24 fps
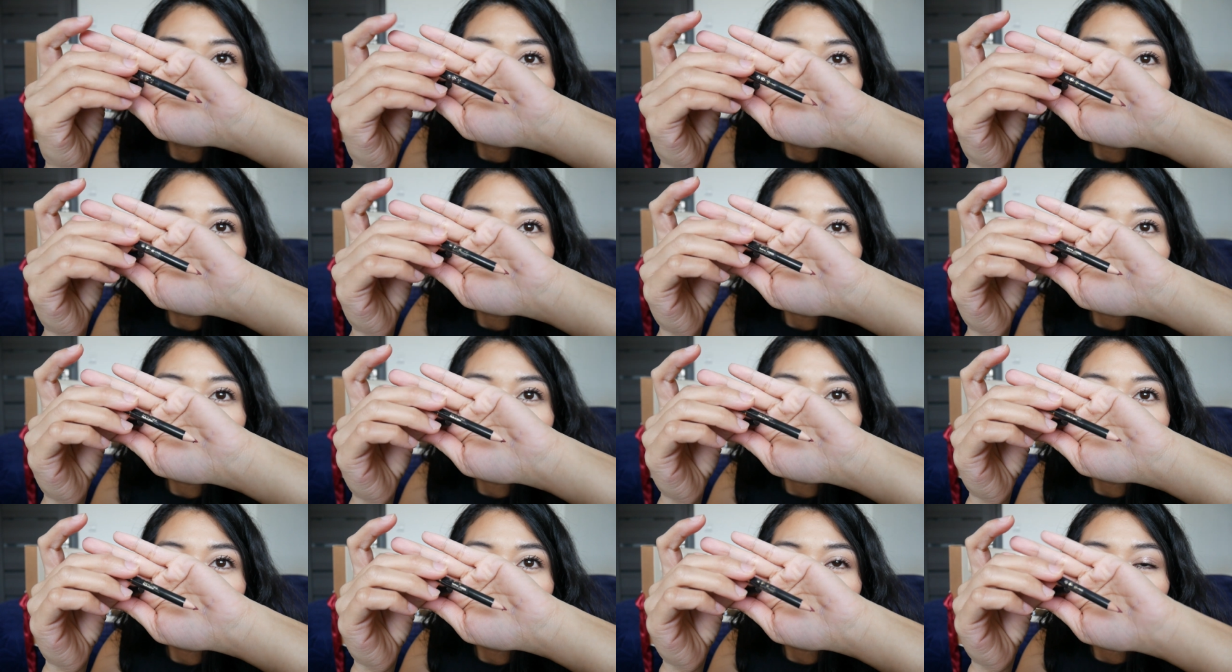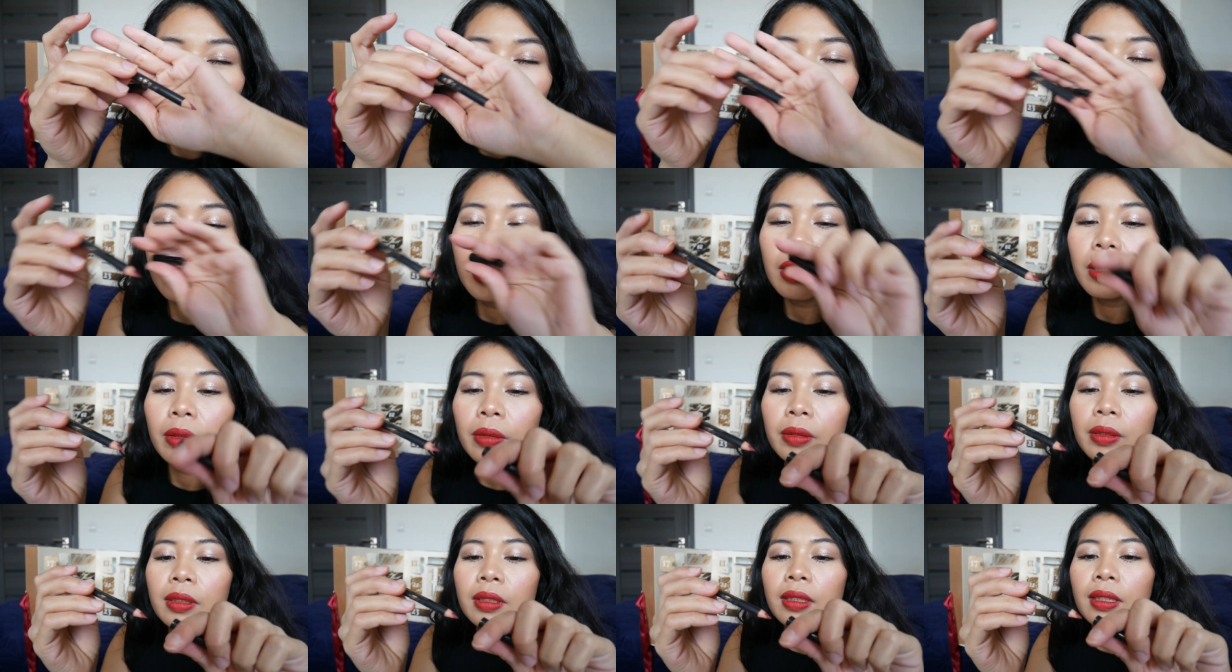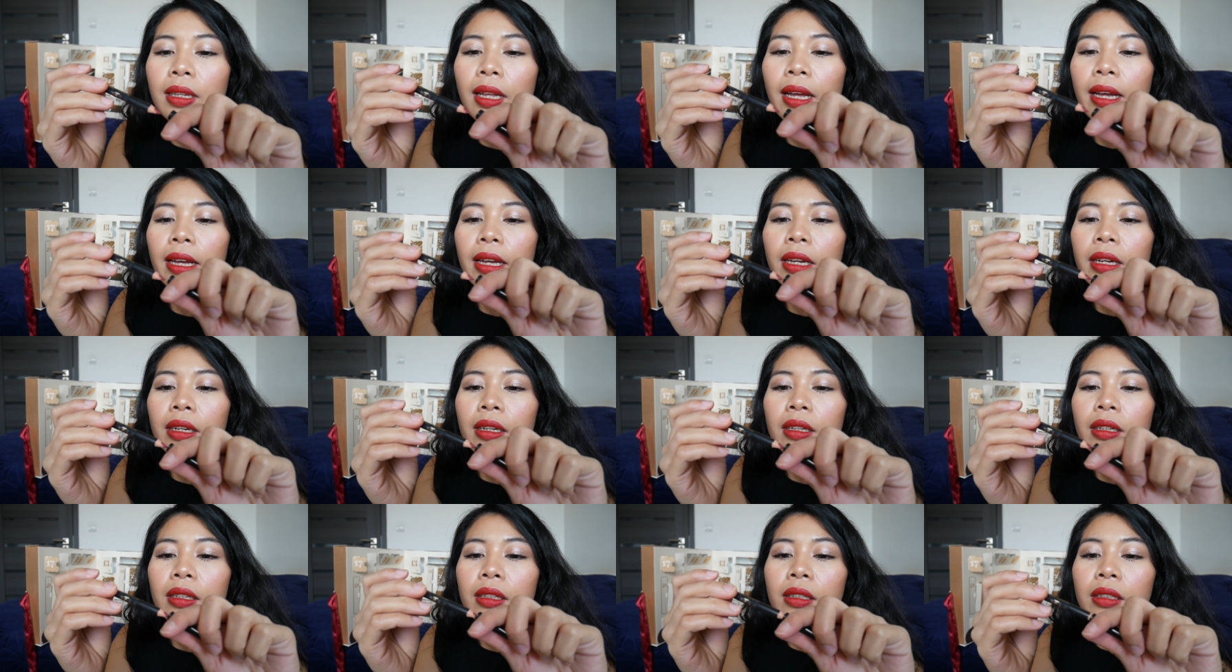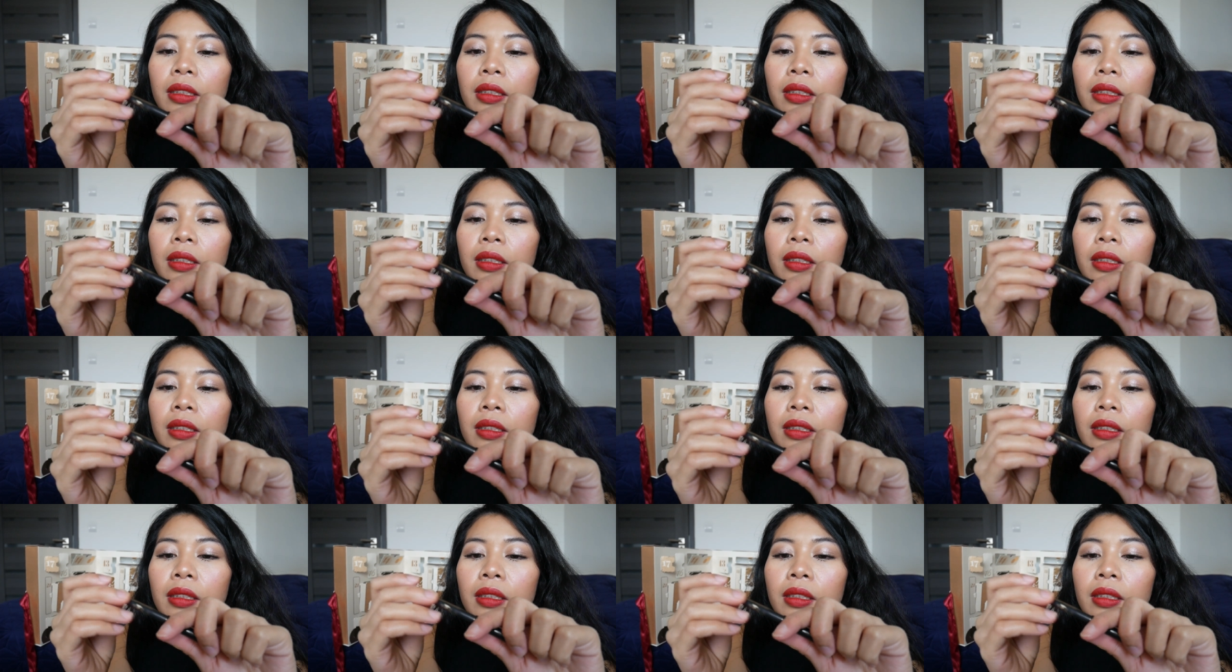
so that's how it looks like